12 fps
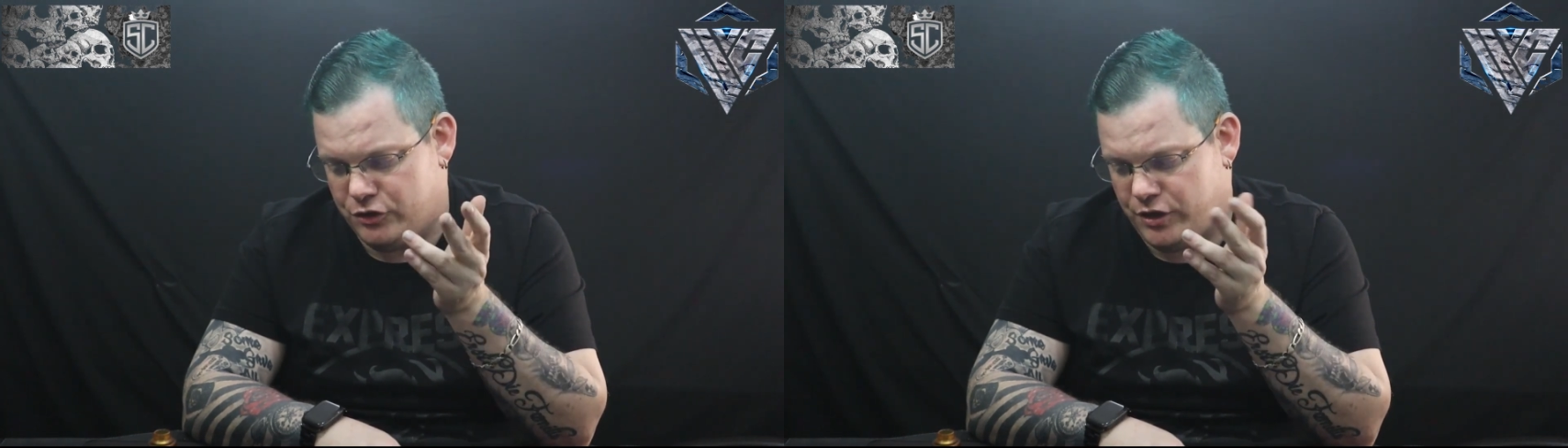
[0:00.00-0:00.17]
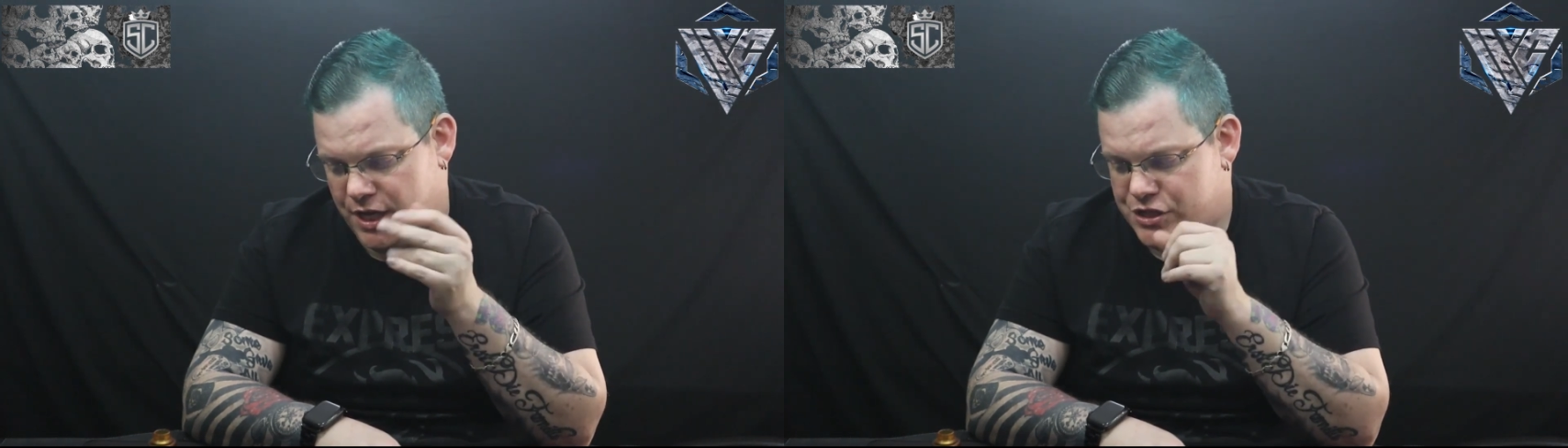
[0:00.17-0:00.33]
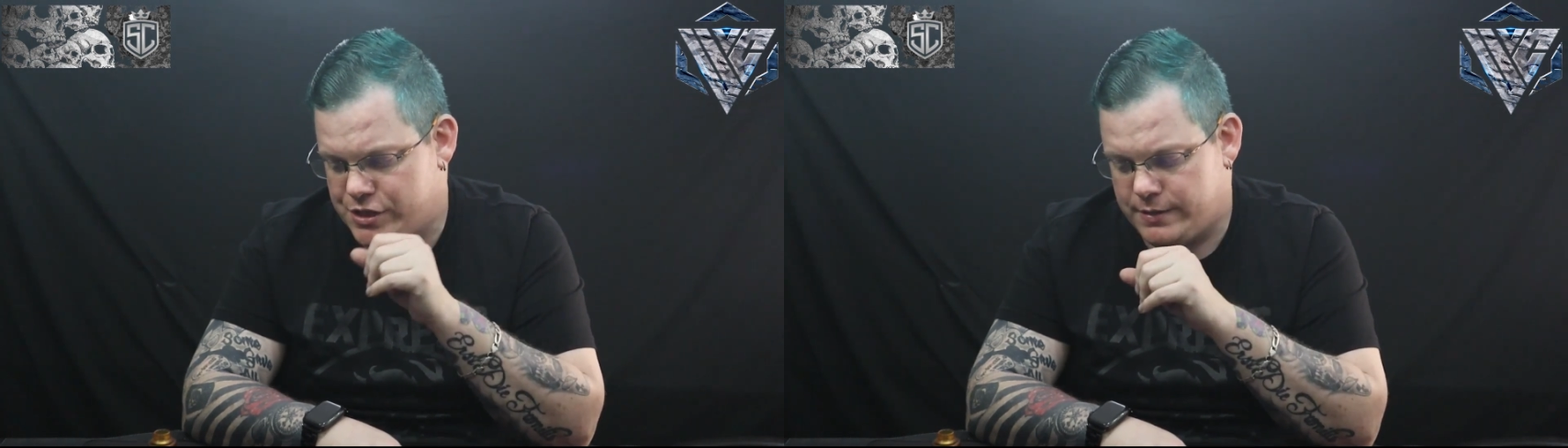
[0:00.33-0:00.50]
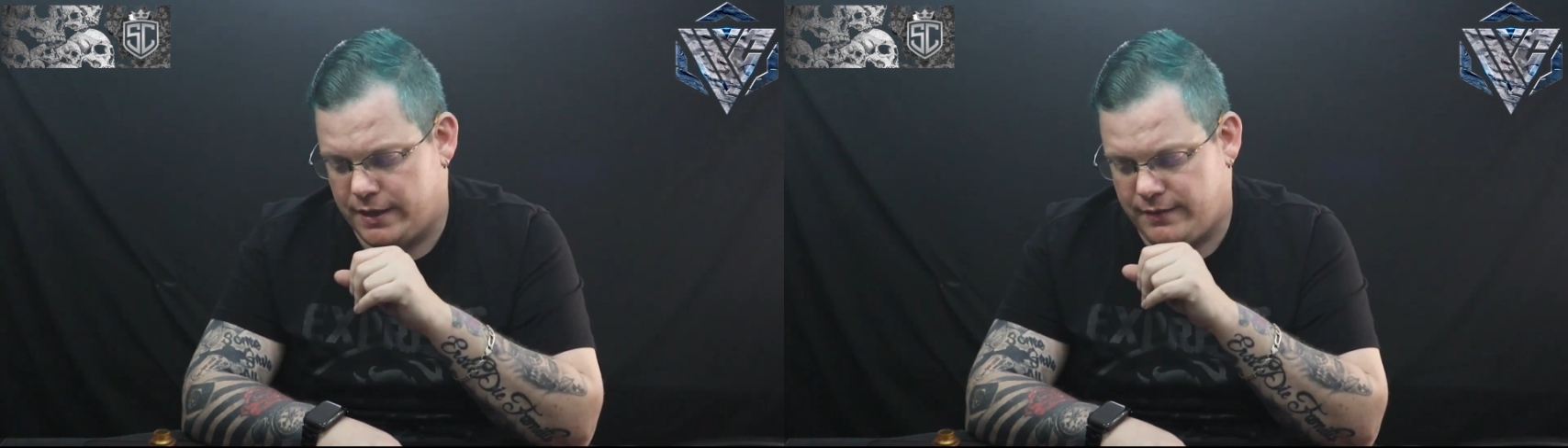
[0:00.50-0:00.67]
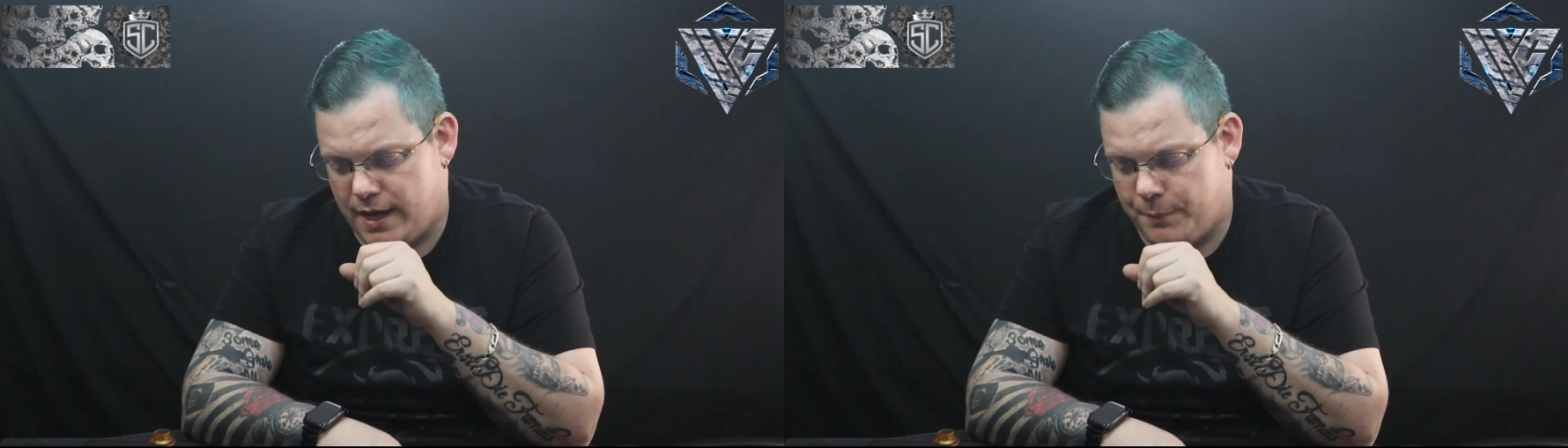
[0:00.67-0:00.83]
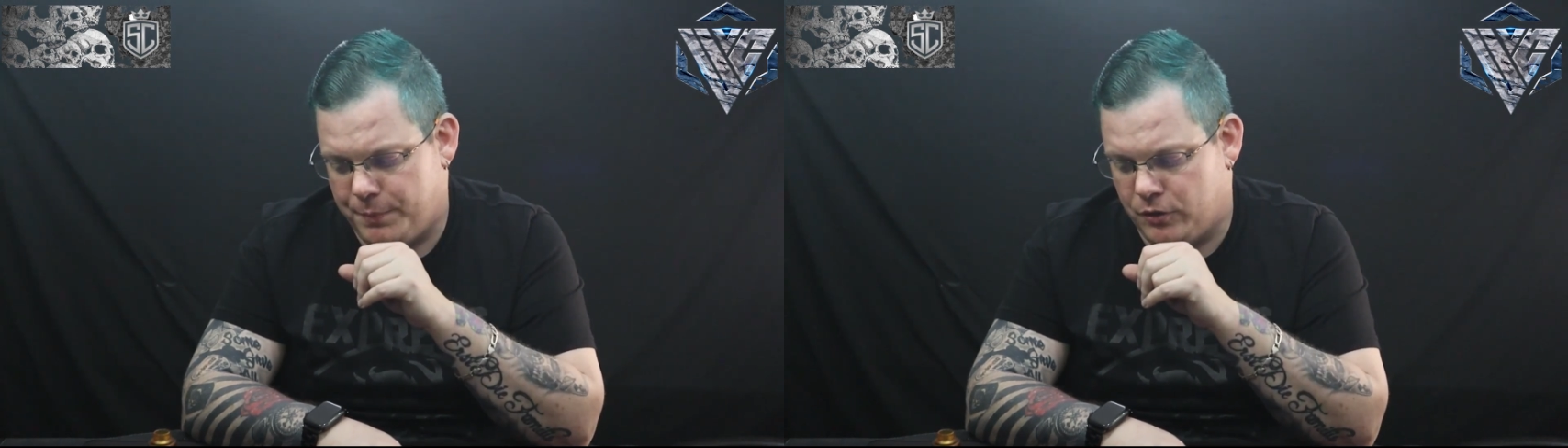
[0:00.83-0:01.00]
changes that's
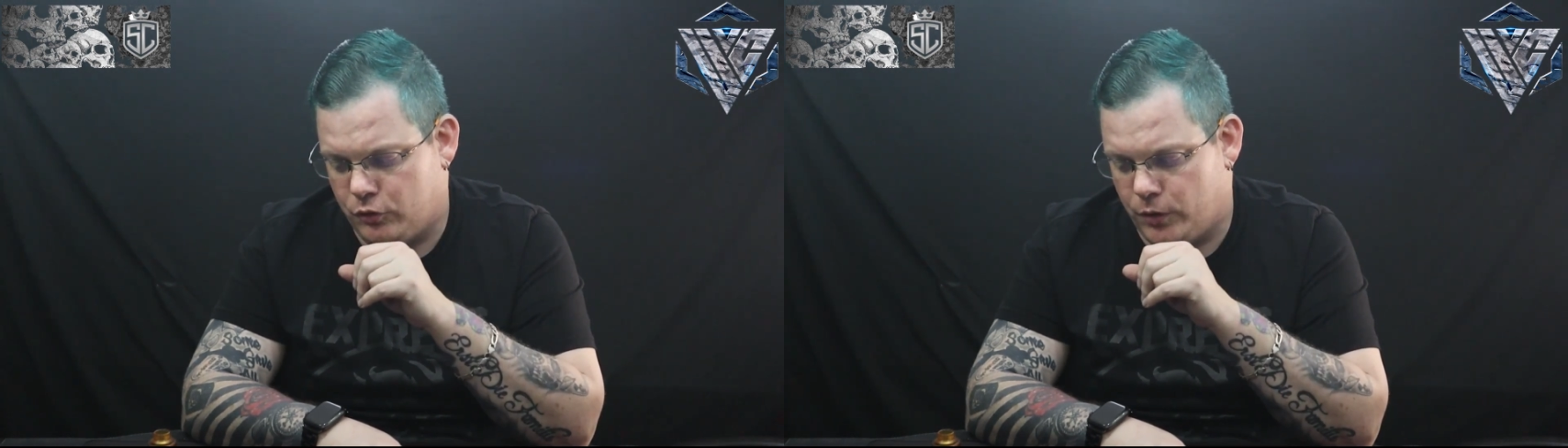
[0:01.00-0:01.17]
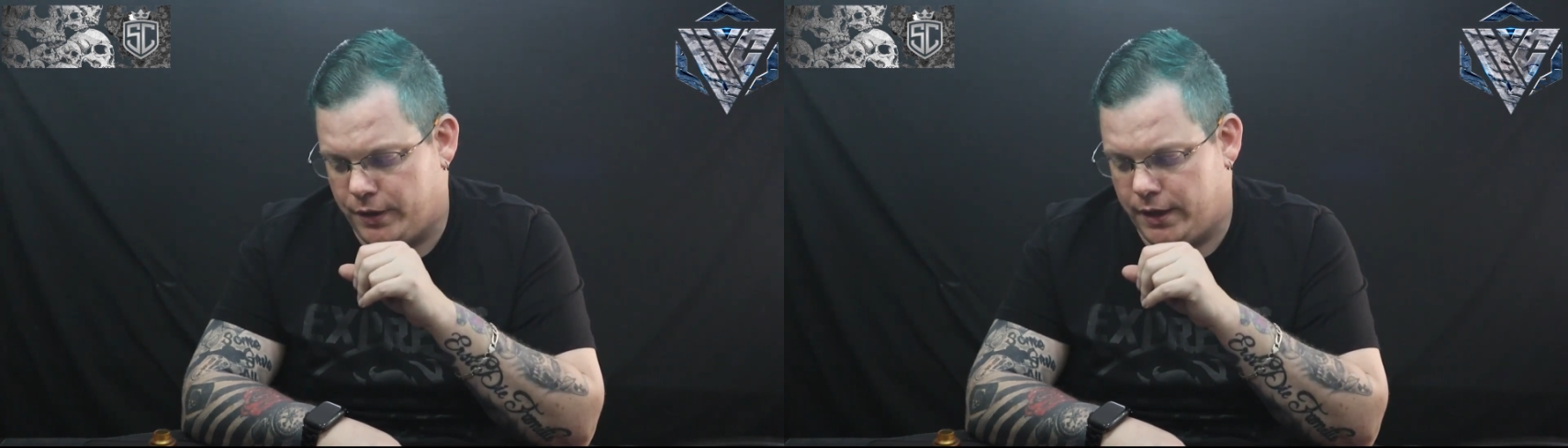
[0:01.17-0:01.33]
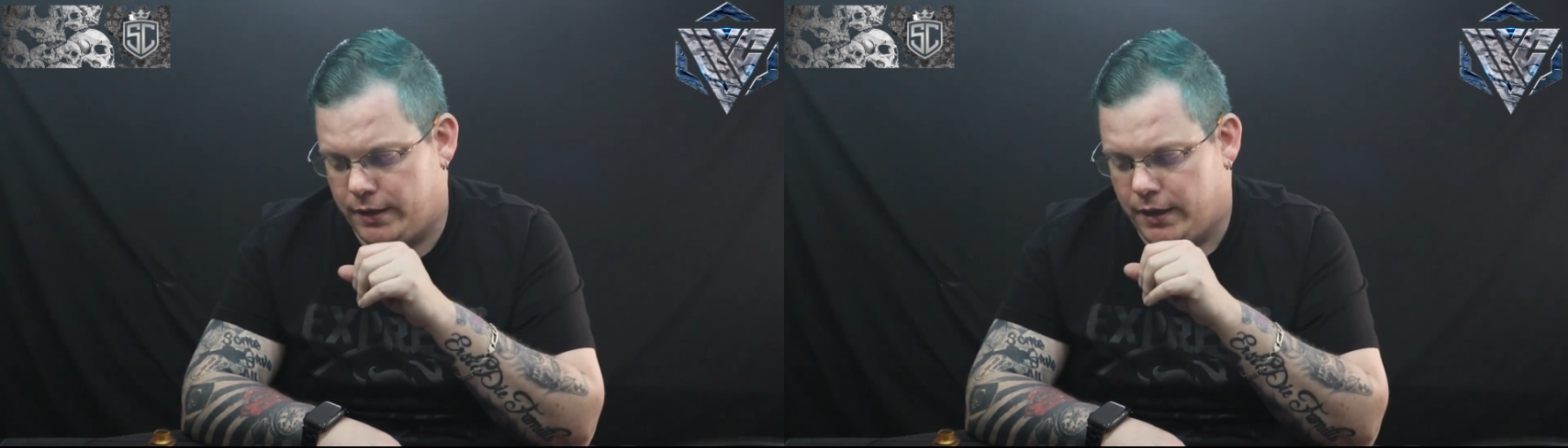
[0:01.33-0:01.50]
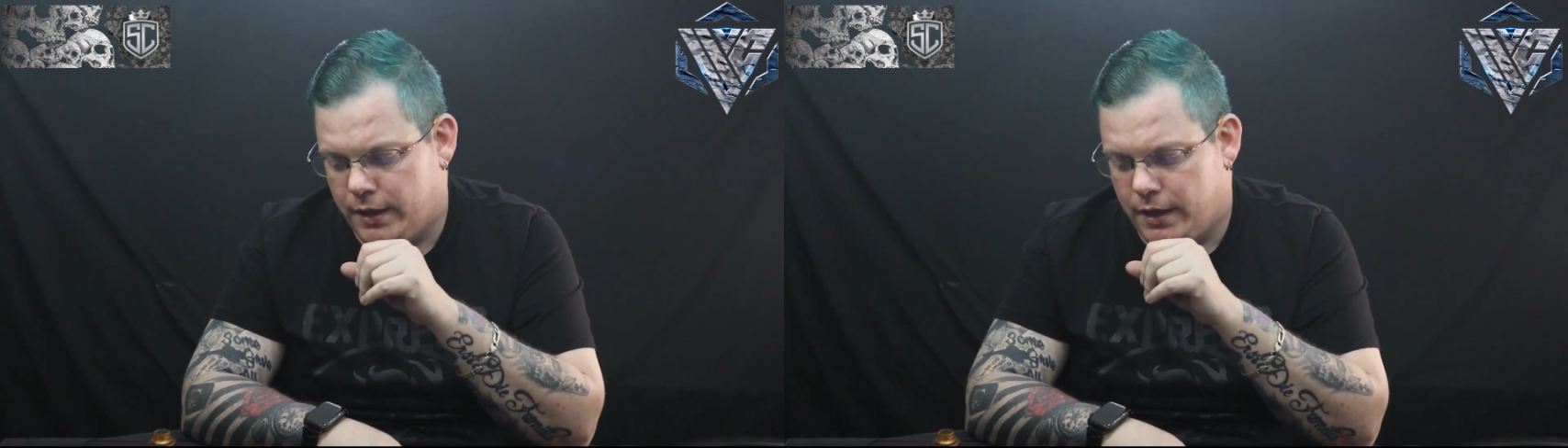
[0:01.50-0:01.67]
happened on it.